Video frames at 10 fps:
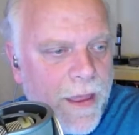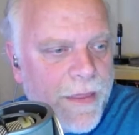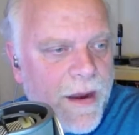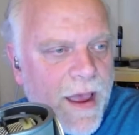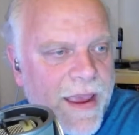
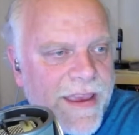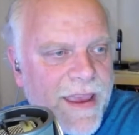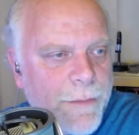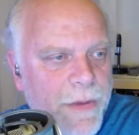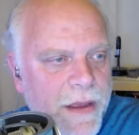Then I
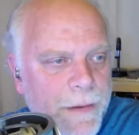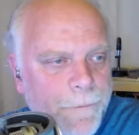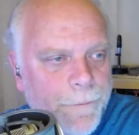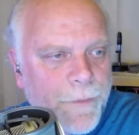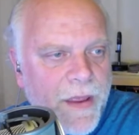came in
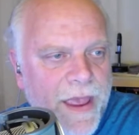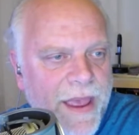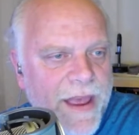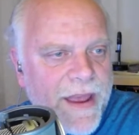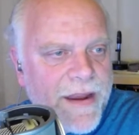
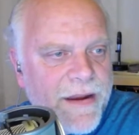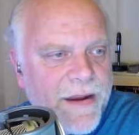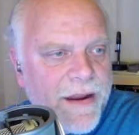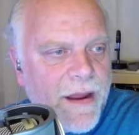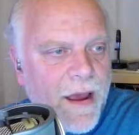and
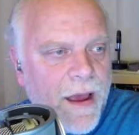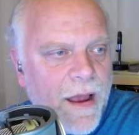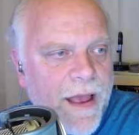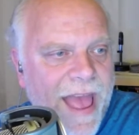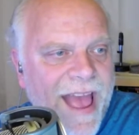
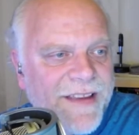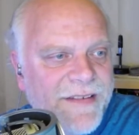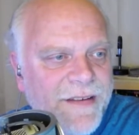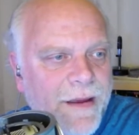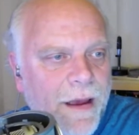
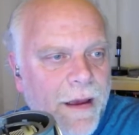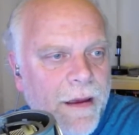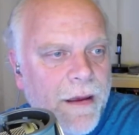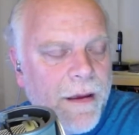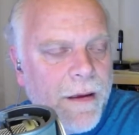asked
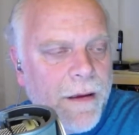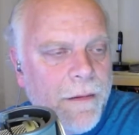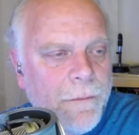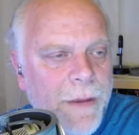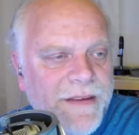
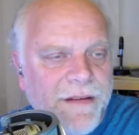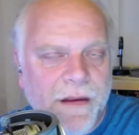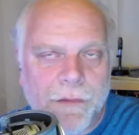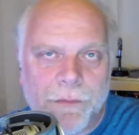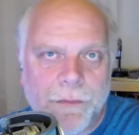basically,
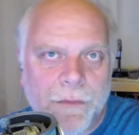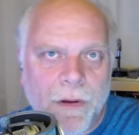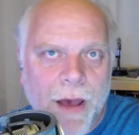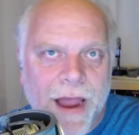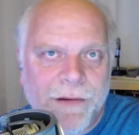you know,
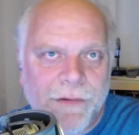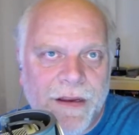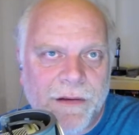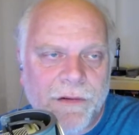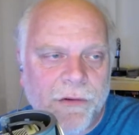I
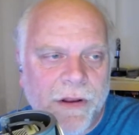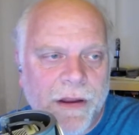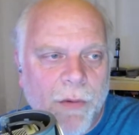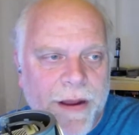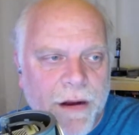didn't really
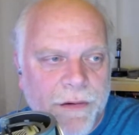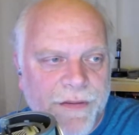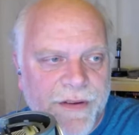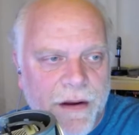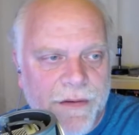quite
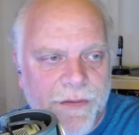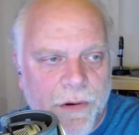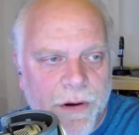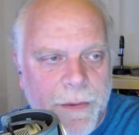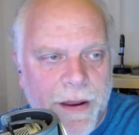understand the
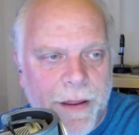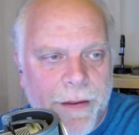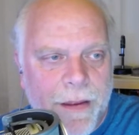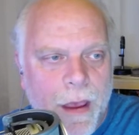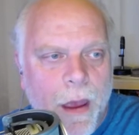story that
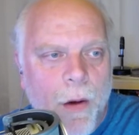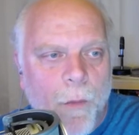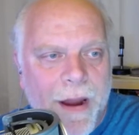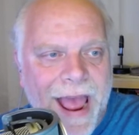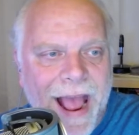
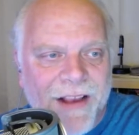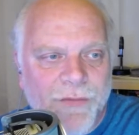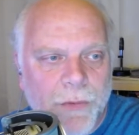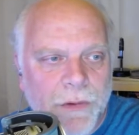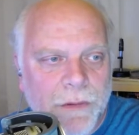what
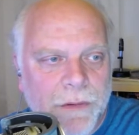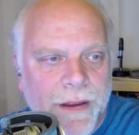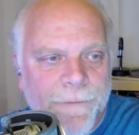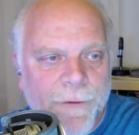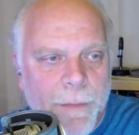actual
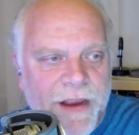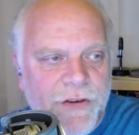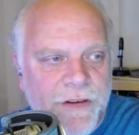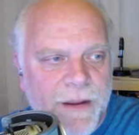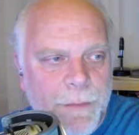
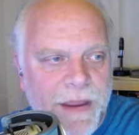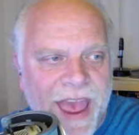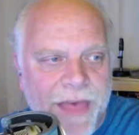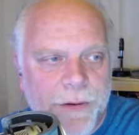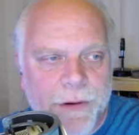information can be
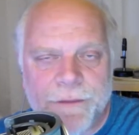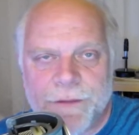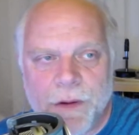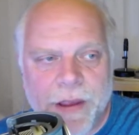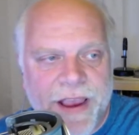gathered if
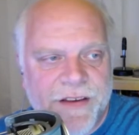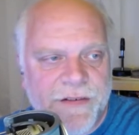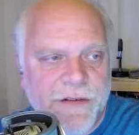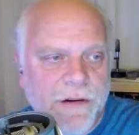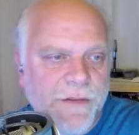location
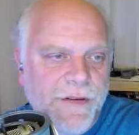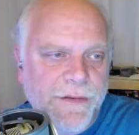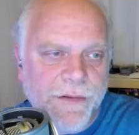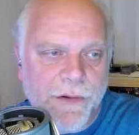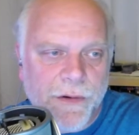services
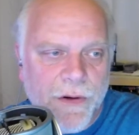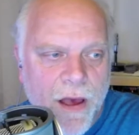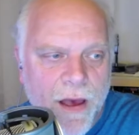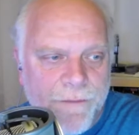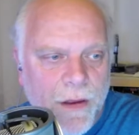are turned off.